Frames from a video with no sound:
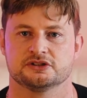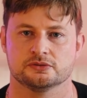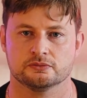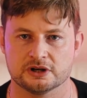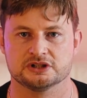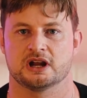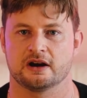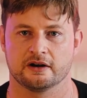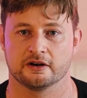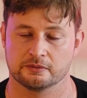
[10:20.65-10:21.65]
to rich
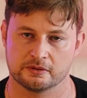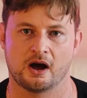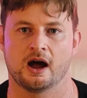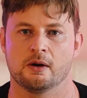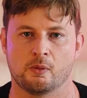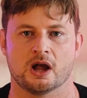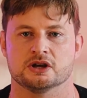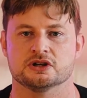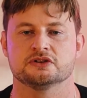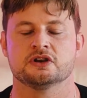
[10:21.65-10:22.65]
areas with high
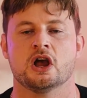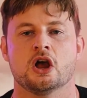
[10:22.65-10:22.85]
wages.